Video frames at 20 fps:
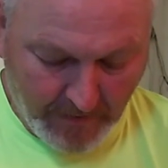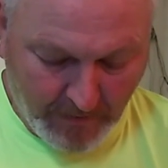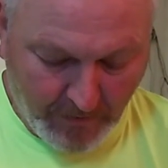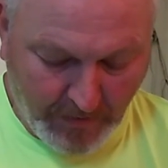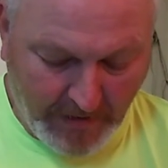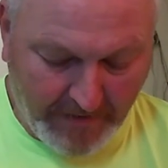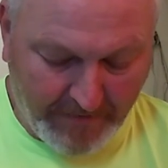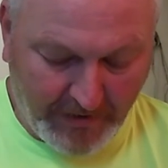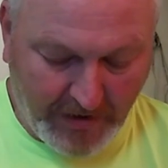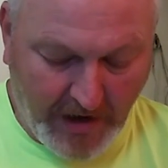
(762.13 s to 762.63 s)

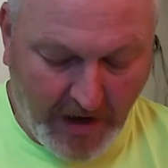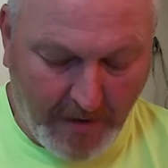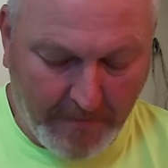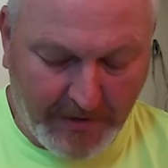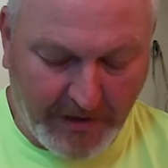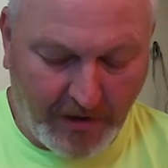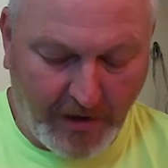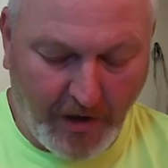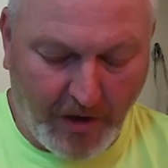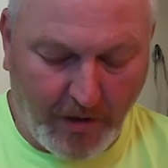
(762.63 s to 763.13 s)
We have a
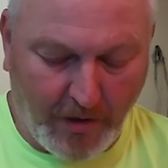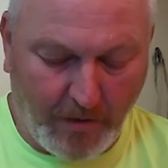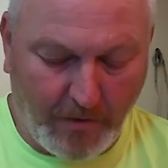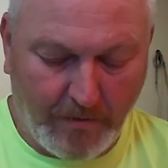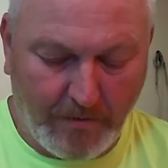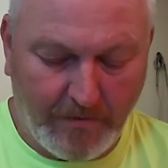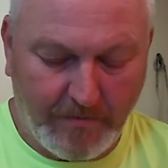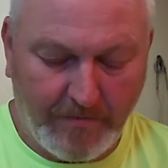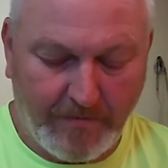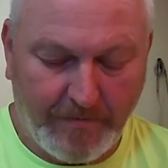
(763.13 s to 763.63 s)
common goal
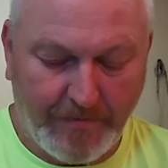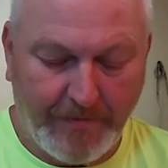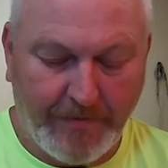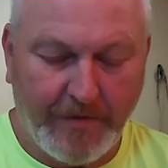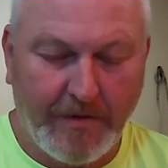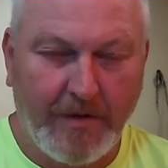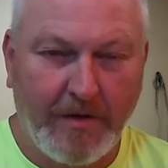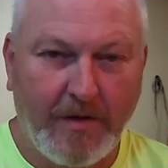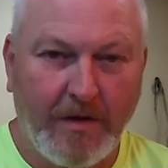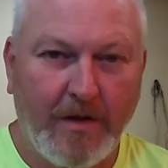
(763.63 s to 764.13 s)

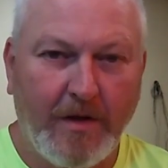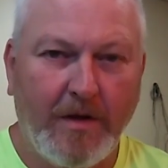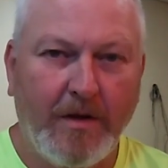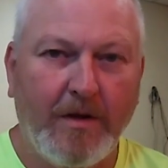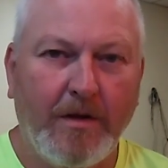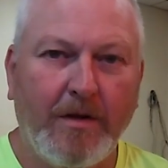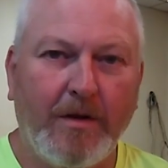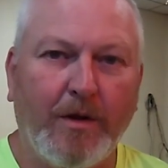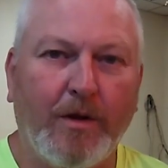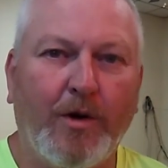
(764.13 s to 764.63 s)

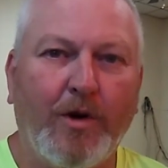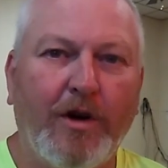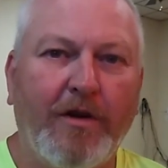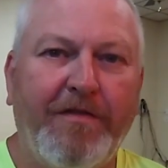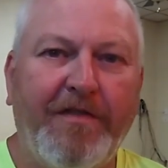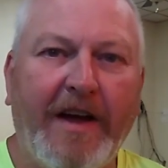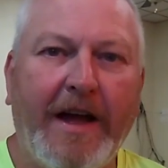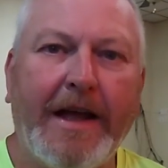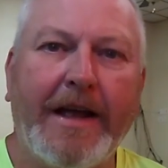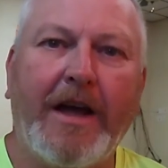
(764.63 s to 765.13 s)

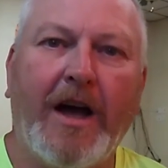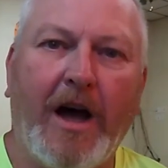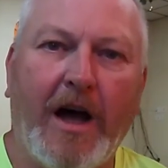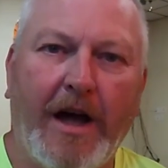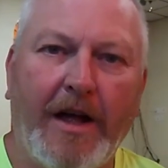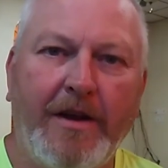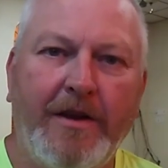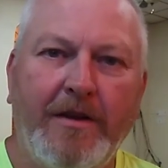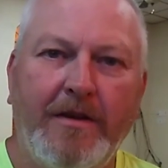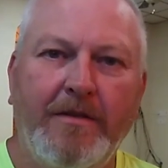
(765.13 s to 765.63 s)
glorify
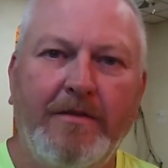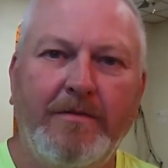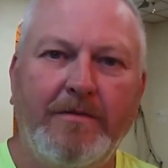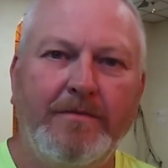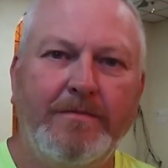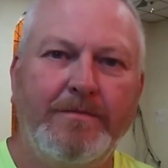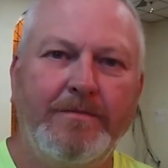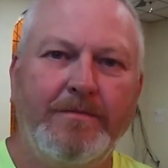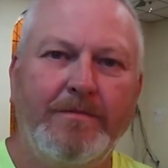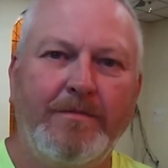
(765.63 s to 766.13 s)
God
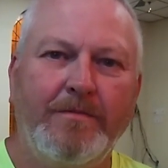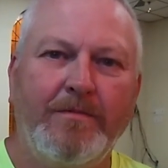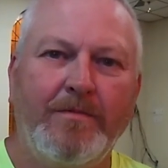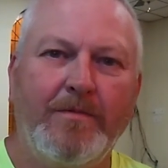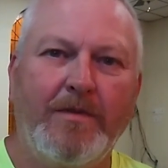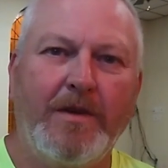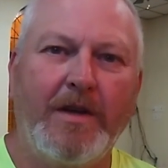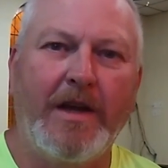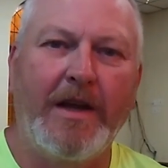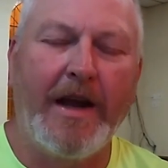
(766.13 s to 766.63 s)

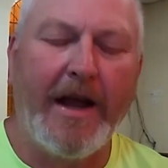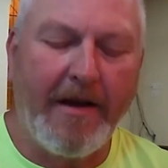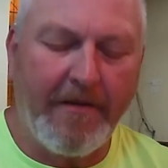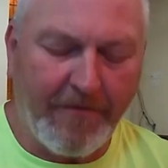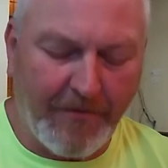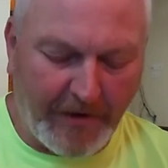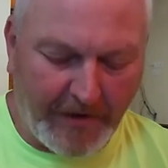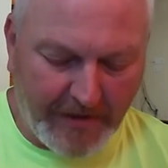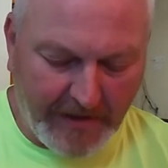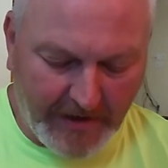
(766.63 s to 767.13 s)
in
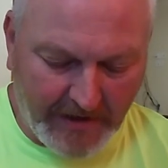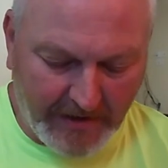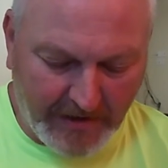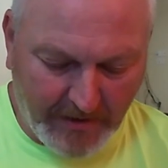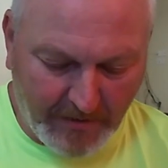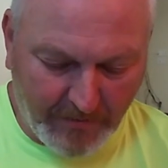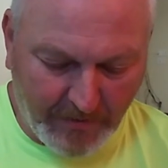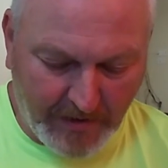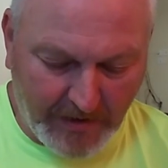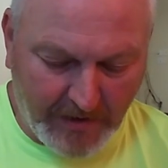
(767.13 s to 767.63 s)
everything
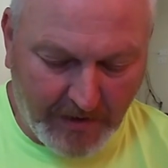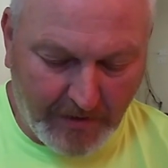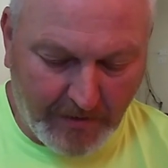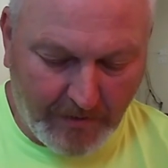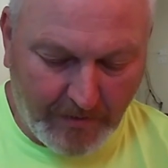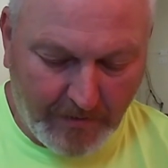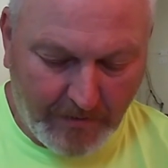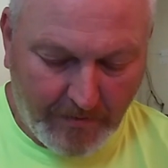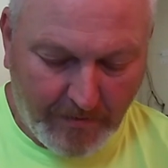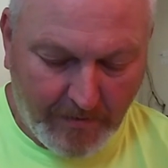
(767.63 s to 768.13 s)
that we do.
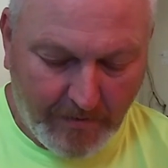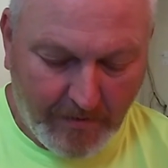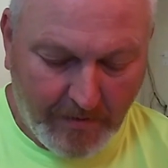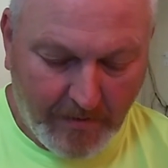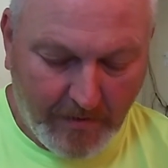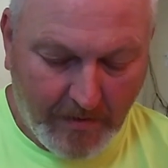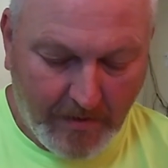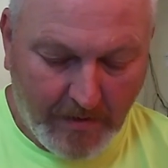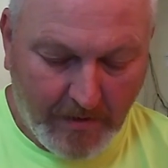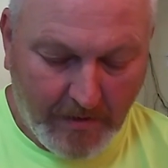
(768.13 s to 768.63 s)

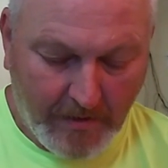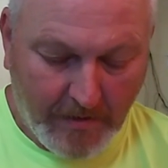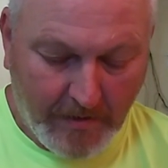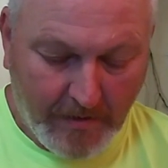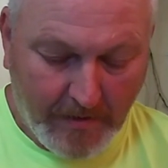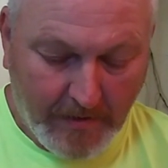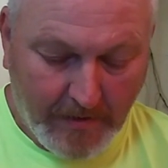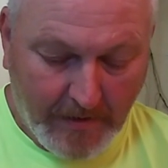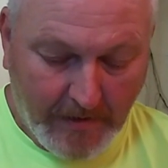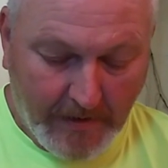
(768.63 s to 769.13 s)

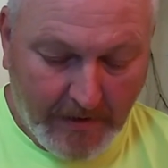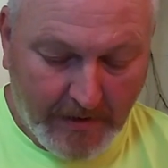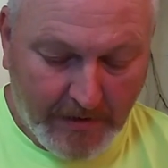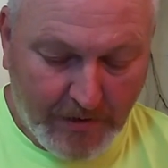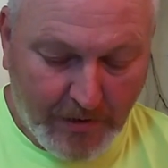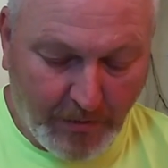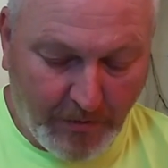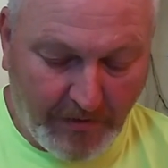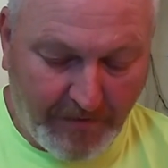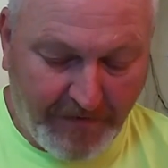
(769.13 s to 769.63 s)

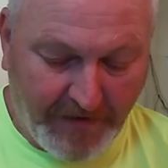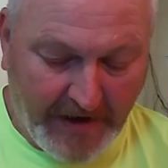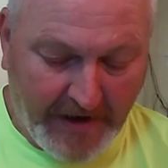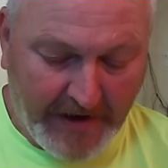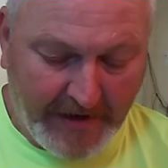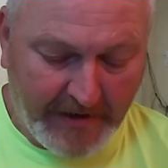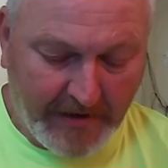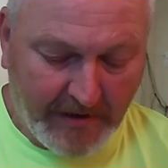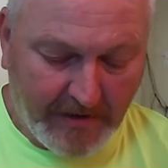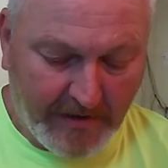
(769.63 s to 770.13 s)
And so we
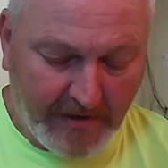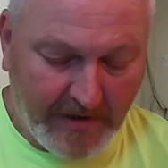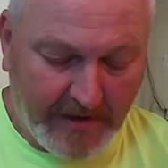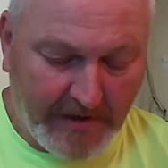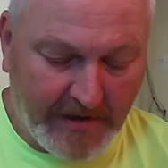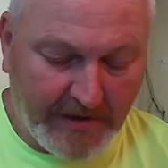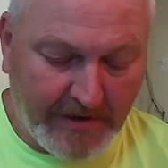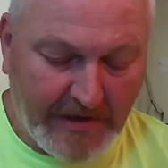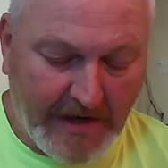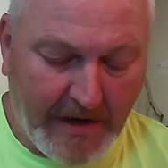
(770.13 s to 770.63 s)
find
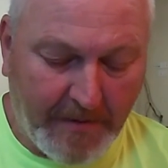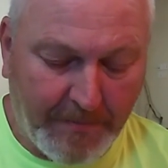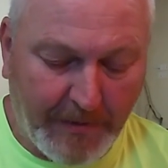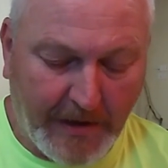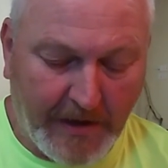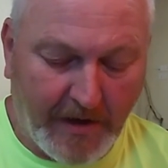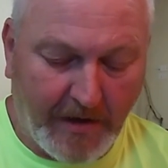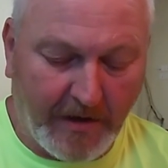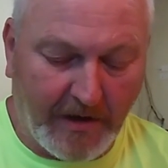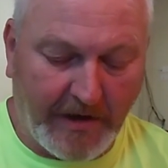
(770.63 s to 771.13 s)
an
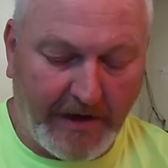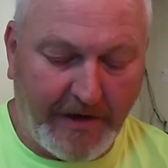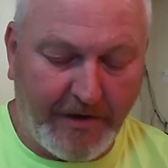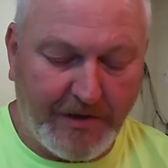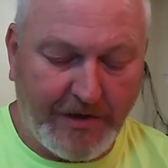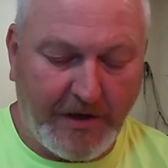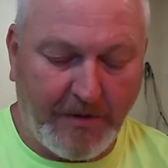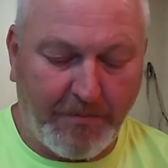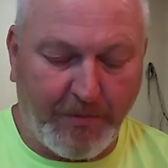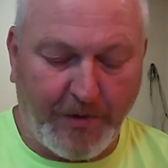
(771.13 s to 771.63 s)
example in our
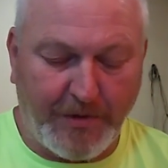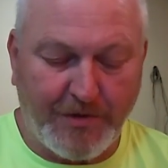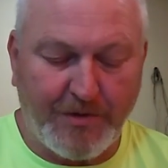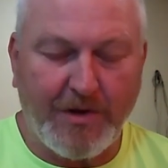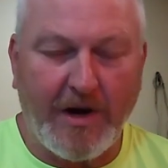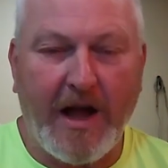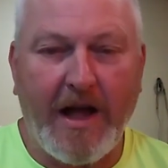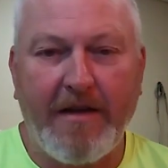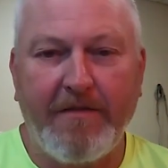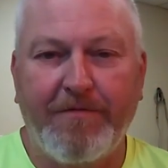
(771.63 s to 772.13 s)
leadership. We
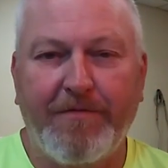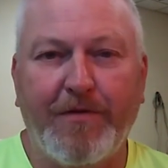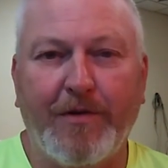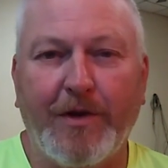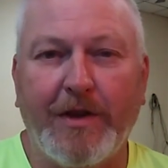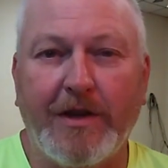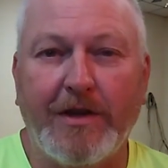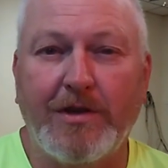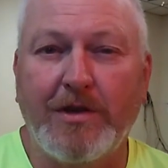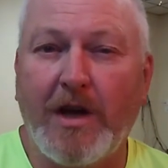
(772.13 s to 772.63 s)
strive
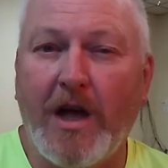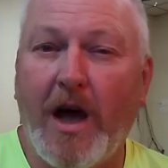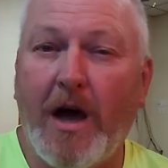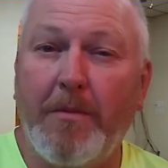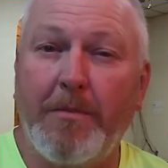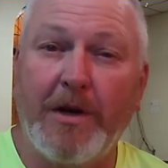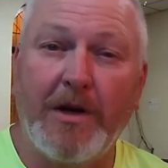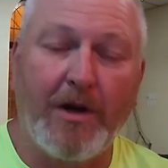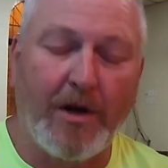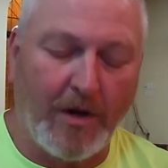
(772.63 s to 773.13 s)
for this
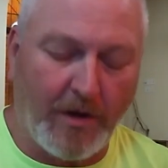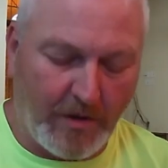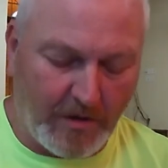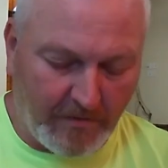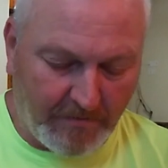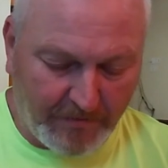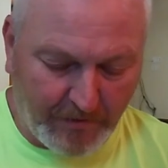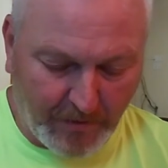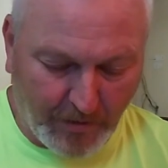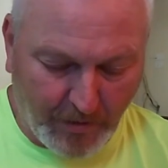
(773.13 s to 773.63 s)
common goal
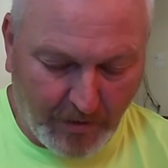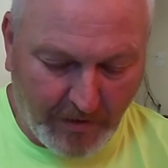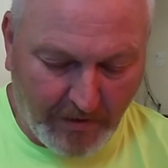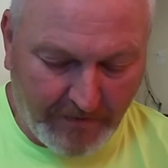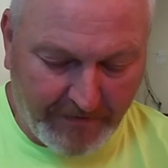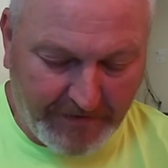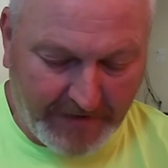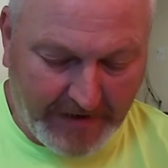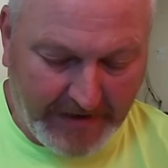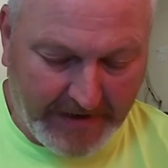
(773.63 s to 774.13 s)
of
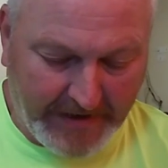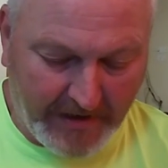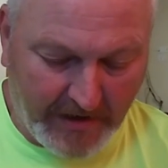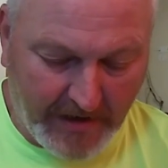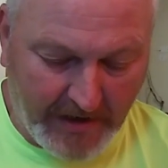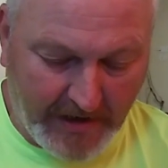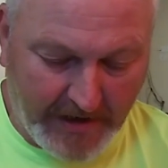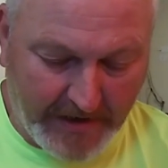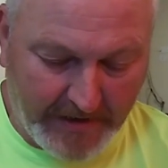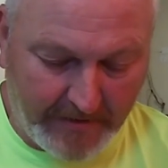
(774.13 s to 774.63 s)
glorifying
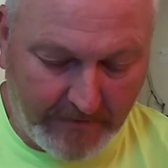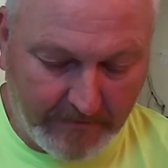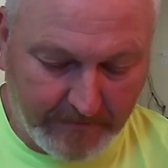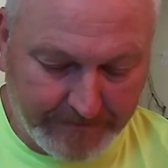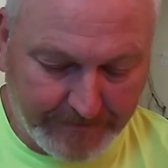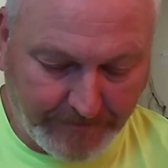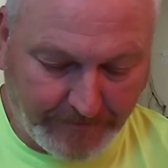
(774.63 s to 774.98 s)
God,